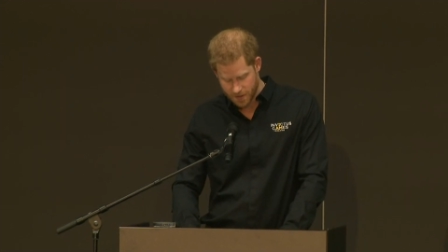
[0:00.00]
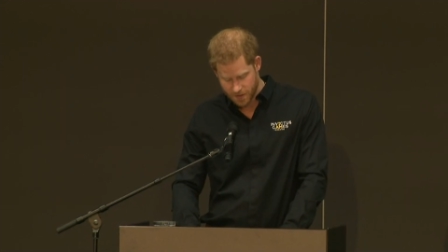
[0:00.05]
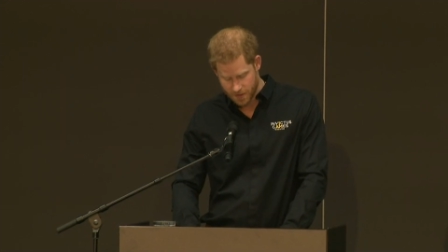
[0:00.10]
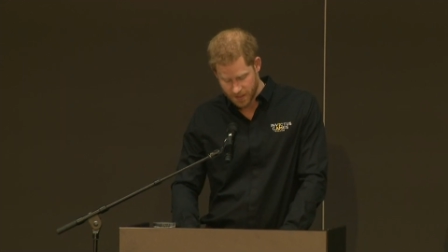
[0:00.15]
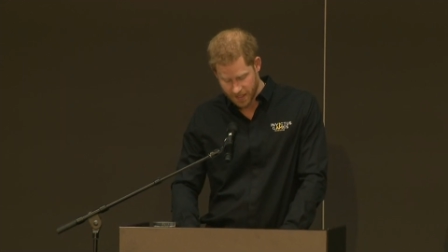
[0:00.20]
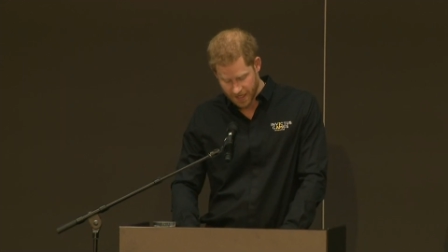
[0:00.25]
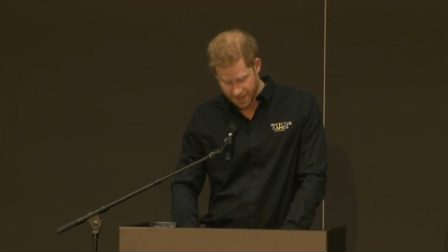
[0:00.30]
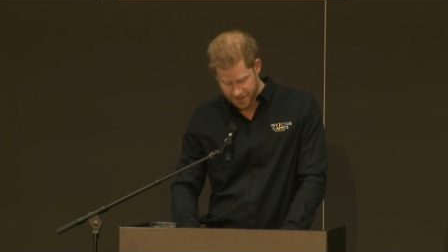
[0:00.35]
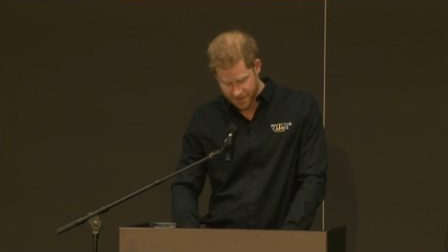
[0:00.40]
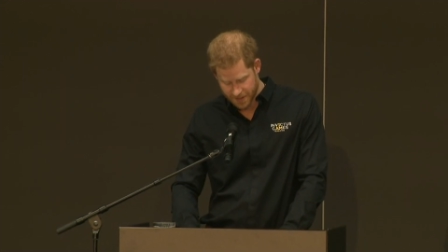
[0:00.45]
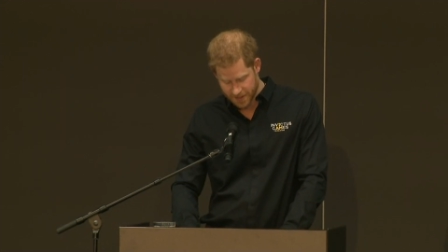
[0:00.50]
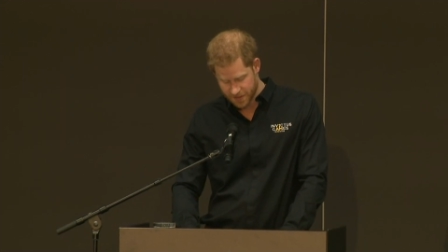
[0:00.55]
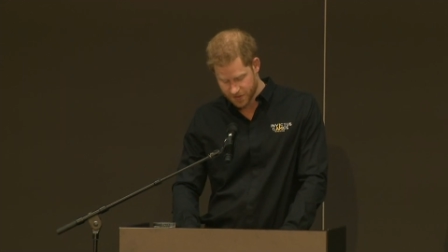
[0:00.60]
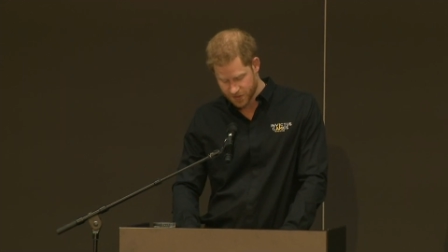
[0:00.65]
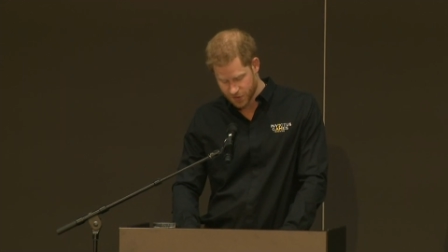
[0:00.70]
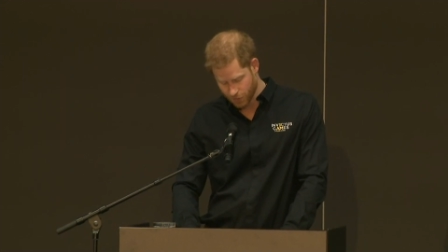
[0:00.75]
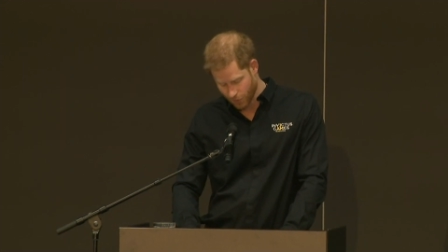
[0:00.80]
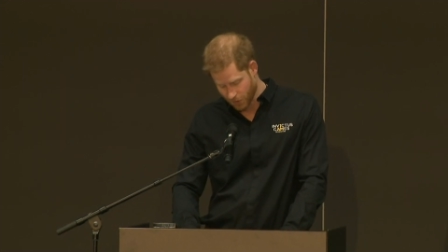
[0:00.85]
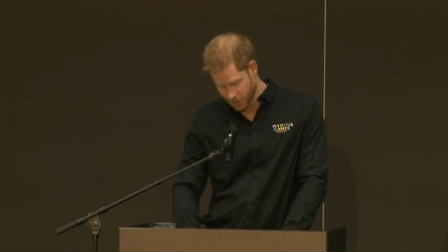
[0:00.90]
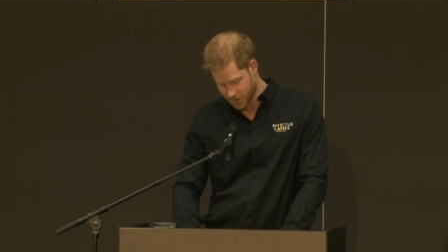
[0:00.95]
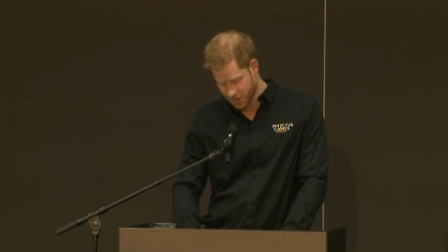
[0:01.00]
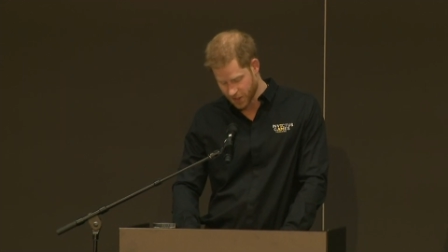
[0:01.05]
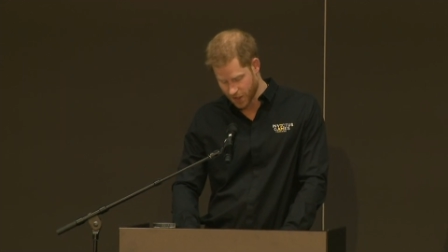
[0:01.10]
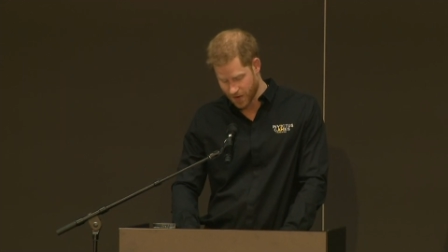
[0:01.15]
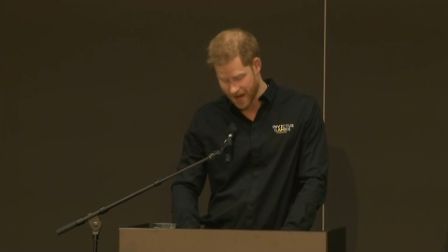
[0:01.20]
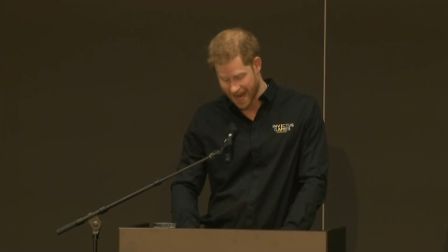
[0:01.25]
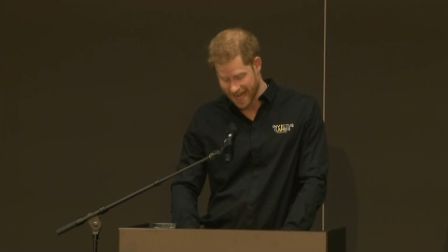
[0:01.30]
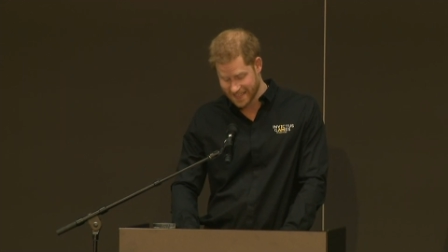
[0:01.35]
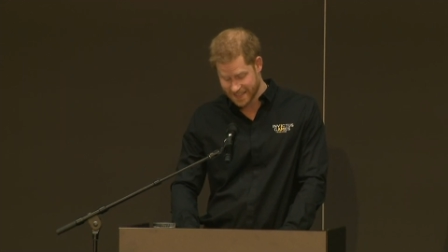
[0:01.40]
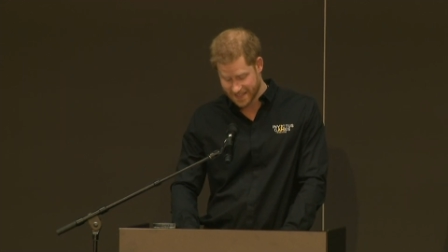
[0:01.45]
London,
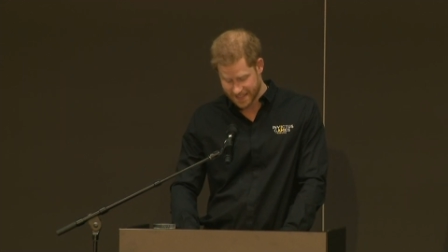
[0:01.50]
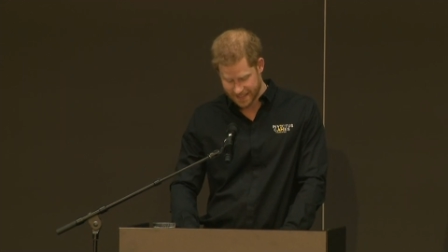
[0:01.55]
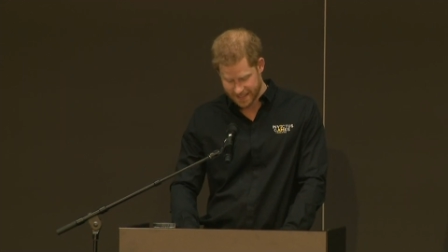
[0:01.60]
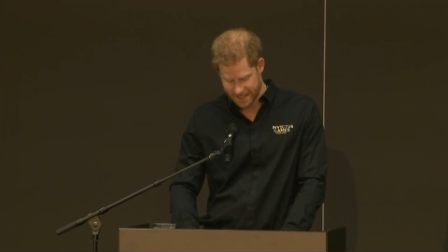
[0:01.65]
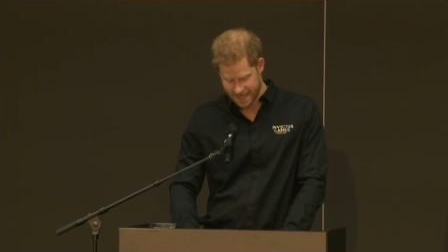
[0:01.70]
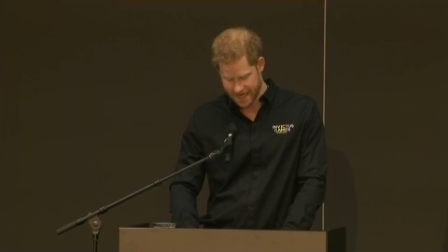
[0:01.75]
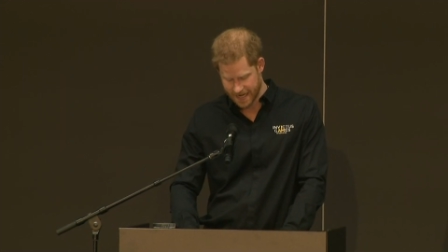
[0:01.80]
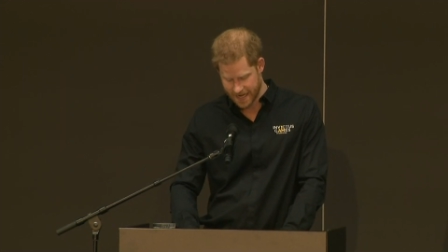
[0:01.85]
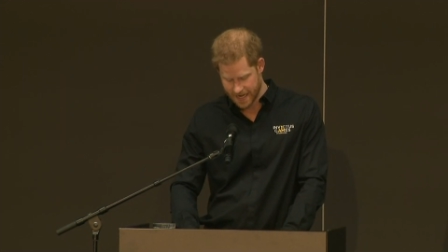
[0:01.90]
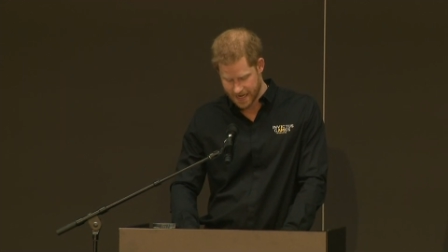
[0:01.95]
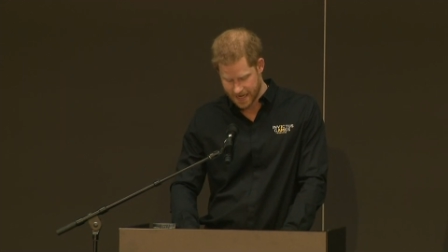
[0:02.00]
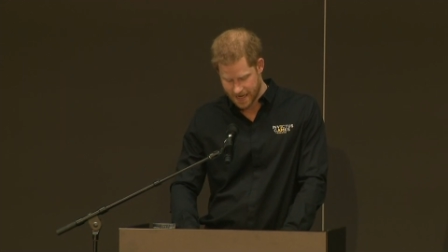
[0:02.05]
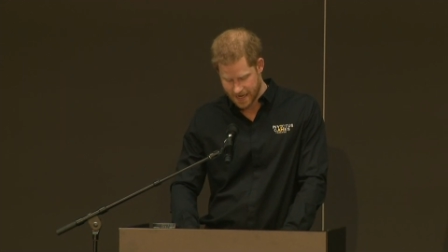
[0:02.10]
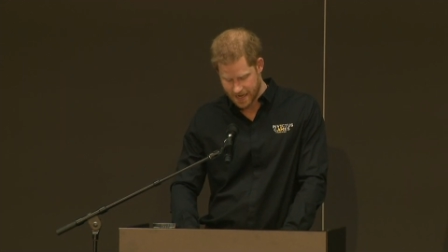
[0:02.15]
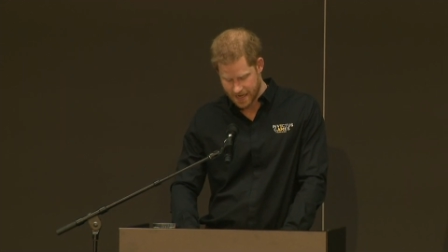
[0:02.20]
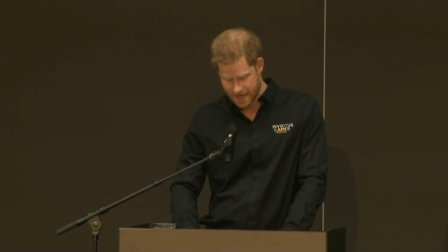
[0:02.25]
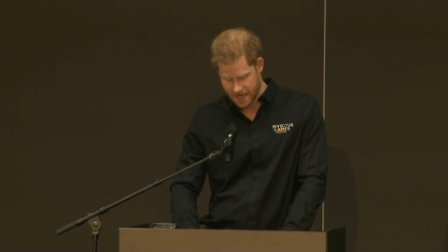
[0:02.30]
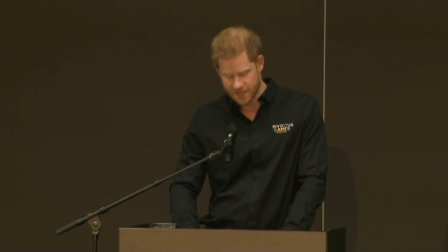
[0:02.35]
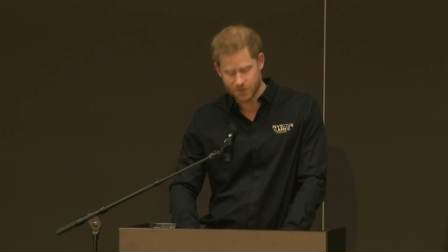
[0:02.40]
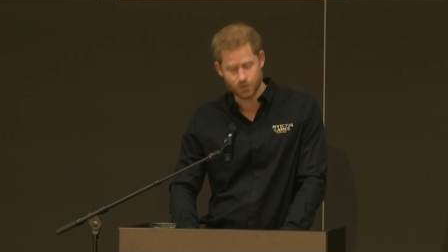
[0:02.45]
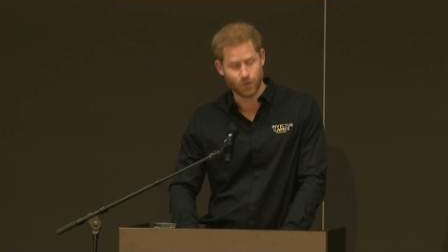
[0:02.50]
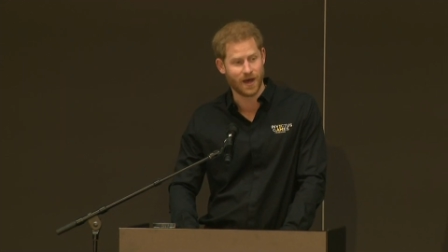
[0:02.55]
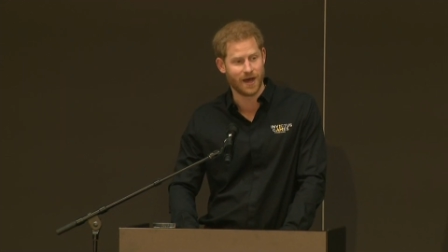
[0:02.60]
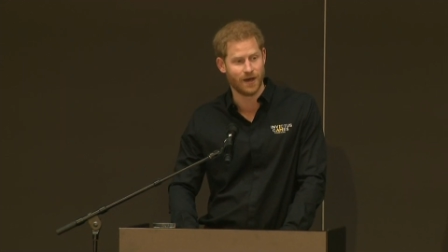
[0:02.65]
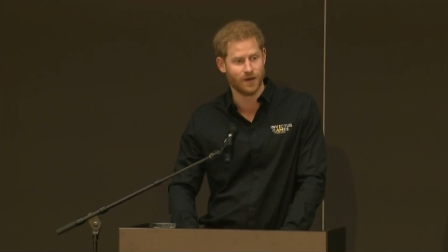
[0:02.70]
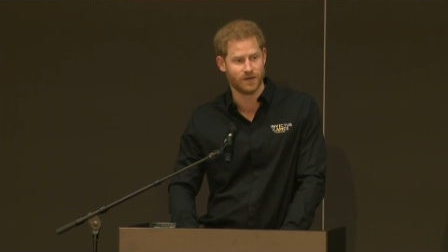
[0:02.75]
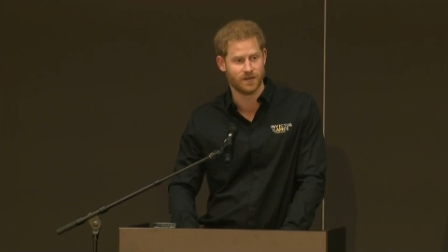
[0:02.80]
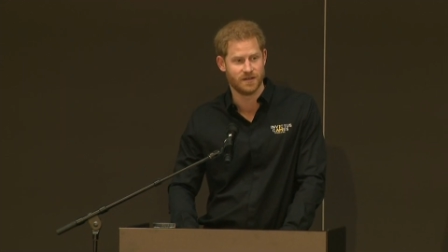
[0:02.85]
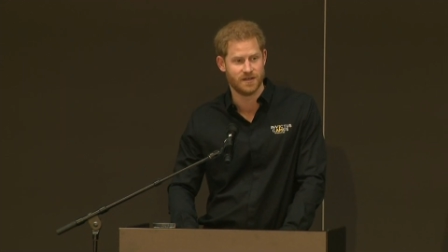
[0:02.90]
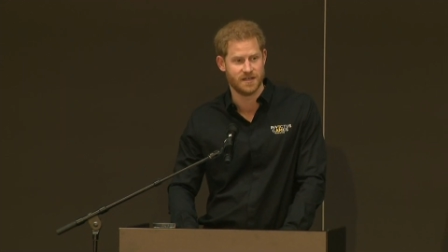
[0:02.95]
Toronto, and Sydney, as
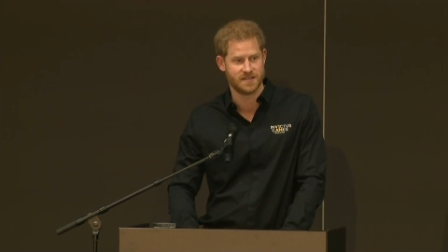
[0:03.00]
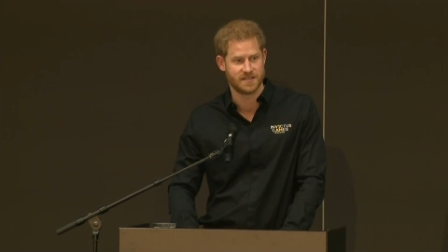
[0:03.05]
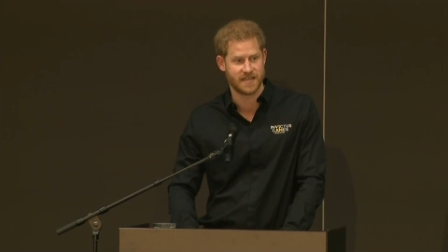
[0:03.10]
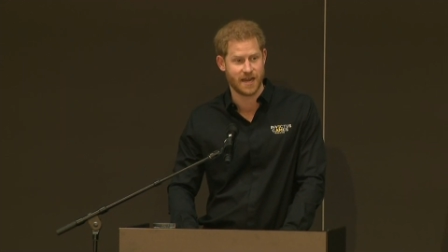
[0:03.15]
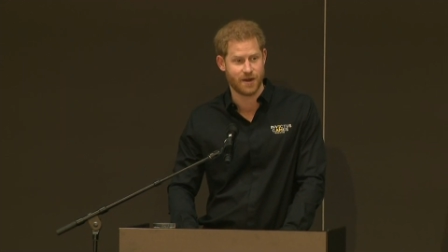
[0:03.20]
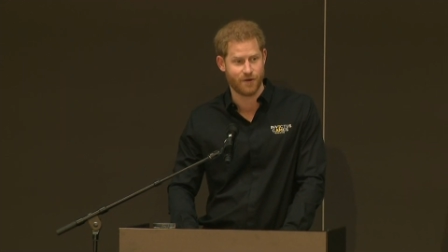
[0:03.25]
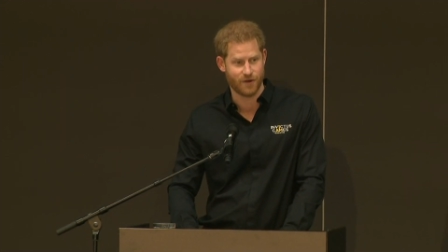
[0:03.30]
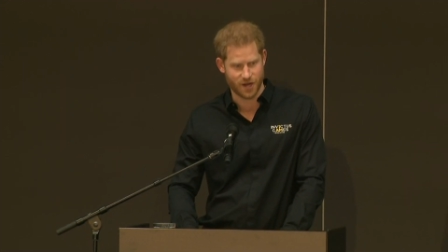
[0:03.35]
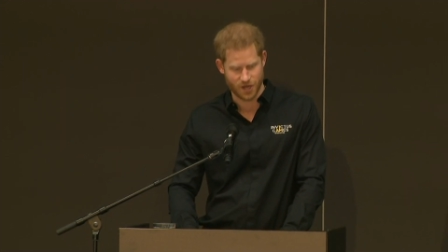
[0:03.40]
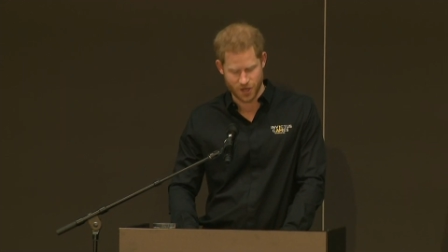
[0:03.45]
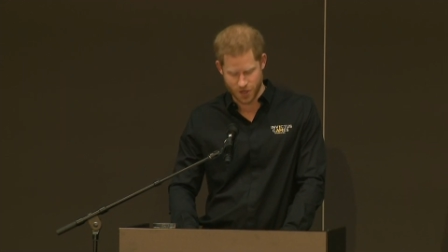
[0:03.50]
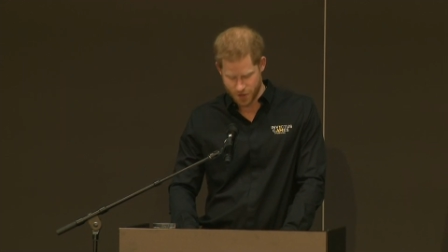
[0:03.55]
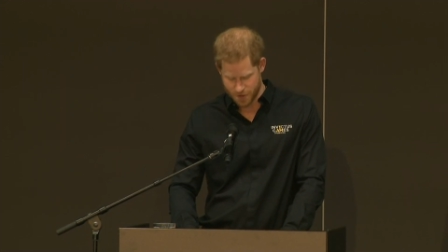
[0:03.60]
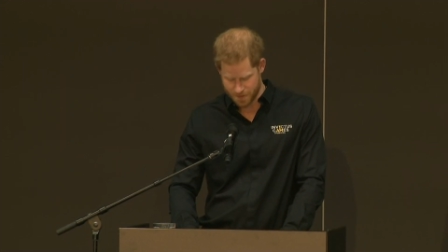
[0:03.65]
well as hearing you.